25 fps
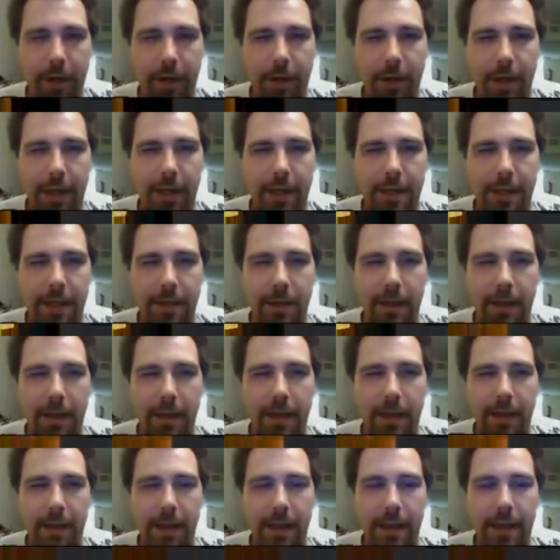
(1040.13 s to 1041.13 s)
that is a
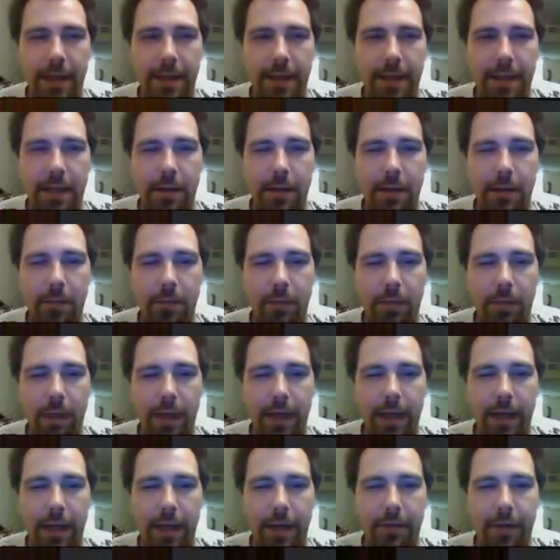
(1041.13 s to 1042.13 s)
that is a good
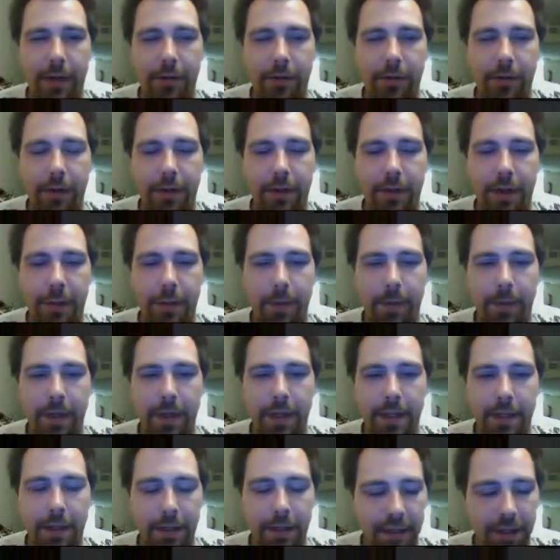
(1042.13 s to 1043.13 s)
lighting effect right there, but it doesn't
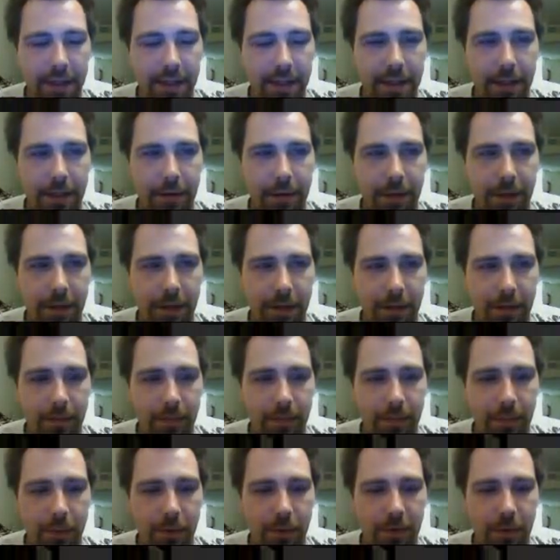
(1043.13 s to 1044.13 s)
look like the sun or
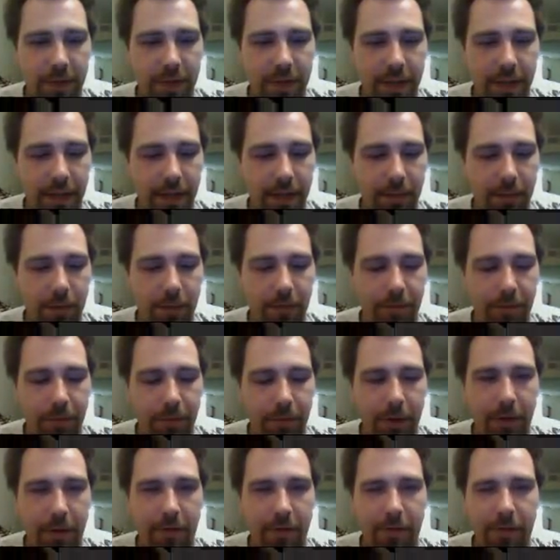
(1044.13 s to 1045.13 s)
anything moves yet. I wonder if they're
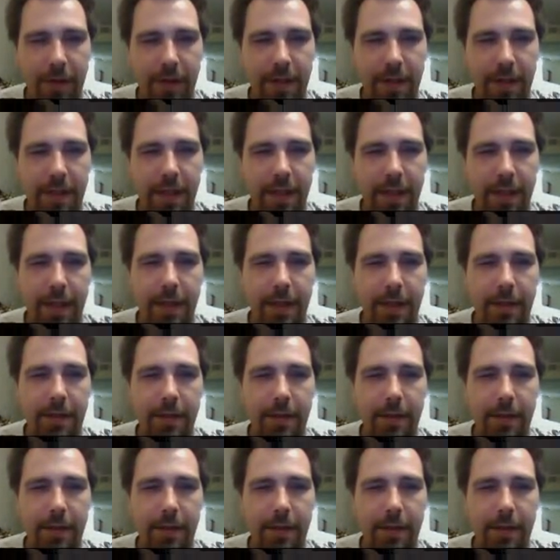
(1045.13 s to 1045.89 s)
gonna fix that.